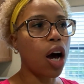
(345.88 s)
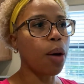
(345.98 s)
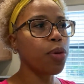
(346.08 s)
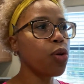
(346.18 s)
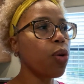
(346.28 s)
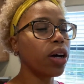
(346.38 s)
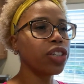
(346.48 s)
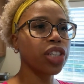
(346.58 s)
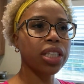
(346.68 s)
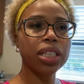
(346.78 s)
You want
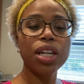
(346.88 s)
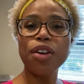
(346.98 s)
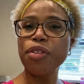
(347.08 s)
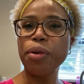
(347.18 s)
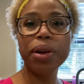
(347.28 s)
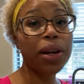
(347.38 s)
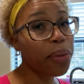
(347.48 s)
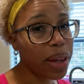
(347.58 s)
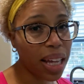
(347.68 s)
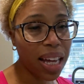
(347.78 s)
just enough
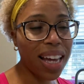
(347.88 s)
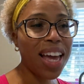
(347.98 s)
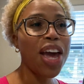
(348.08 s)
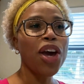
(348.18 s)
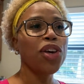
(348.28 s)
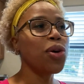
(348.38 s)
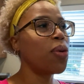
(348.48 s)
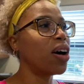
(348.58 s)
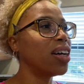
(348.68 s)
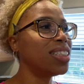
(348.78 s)
greenery. You
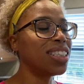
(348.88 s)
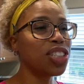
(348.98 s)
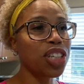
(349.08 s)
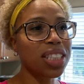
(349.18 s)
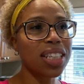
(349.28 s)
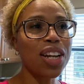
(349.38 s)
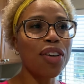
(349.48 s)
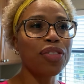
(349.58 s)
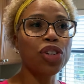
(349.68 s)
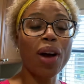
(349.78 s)
want just
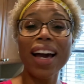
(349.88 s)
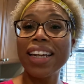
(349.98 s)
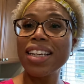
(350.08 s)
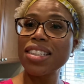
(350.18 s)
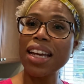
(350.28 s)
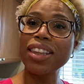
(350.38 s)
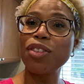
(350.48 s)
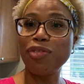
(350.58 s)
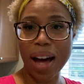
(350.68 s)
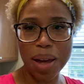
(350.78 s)
enough dryness, like the
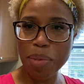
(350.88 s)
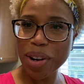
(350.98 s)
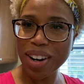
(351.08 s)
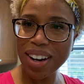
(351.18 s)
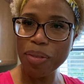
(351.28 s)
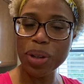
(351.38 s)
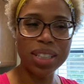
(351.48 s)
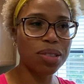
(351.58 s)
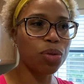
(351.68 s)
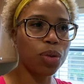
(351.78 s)
fiber, which
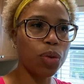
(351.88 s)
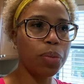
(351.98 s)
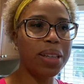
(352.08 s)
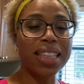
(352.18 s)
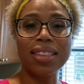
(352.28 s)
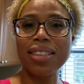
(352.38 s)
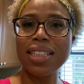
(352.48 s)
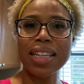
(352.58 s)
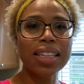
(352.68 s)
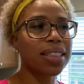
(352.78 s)
would be the
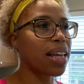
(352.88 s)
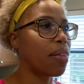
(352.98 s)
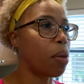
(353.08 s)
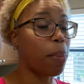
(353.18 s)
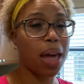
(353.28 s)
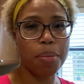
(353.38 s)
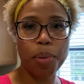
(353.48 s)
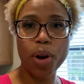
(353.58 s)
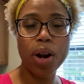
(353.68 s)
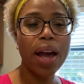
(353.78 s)
sticks and the
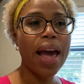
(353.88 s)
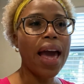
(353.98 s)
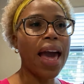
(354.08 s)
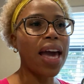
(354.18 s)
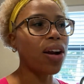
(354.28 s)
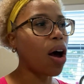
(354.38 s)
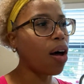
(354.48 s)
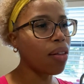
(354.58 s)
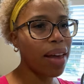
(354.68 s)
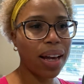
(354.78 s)
paper. And
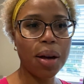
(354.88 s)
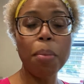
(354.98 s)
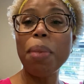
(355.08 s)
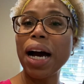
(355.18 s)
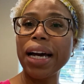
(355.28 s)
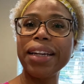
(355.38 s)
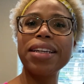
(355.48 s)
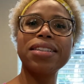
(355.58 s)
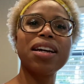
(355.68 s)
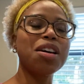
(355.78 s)
all that combined
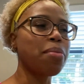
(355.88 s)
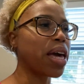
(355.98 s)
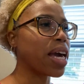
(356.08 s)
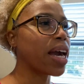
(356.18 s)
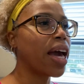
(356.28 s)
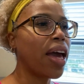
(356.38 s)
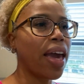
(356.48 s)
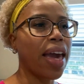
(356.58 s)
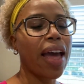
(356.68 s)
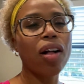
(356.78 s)
is gonna make
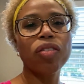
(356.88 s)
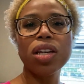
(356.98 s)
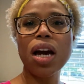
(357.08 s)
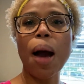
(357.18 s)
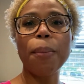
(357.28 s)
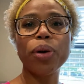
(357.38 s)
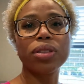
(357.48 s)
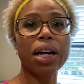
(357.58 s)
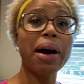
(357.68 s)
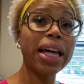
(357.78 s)
a healthy compost.
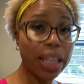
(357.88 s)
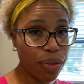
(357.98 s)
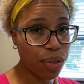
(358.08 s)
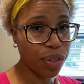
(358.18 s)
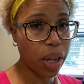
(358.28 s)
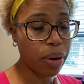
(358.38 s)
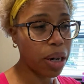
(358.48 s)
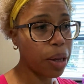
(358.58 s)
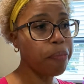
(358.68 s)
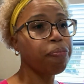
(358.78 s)
Now, I live in
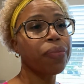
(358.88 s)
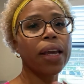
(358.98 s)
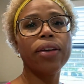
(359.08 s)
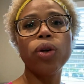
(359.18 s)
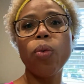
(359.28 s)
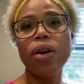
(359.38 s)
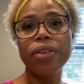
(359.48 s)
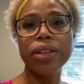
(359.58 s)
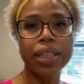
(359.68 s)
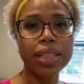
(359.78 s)
Florida, and the
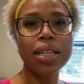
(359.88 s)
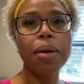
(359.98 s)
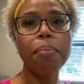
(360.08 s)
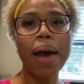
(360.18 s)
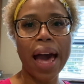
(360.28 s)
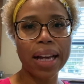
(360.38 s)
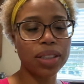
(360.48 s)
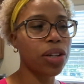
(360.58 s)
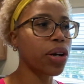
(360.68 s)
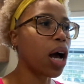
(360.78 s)
weather does impact
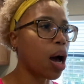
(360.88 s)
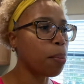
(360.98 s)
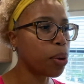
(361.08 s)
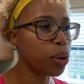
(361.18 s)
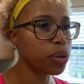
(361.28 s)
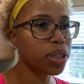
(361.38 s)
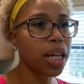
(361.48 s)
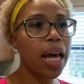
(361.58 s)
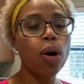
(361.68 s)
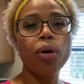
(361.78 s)
your compost
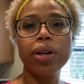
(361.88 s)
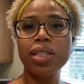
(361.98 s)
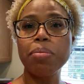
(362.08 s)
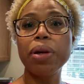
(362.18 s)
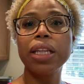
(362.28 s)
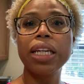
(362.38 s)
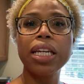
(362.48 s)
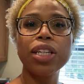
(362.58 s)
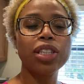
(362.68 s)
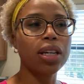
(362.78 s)
or its
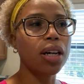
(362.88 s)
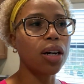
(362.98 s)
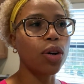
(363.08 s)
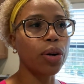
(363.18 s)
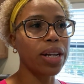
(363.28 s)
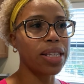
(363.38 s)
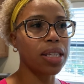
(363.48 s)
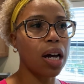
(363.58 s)
ability to, or its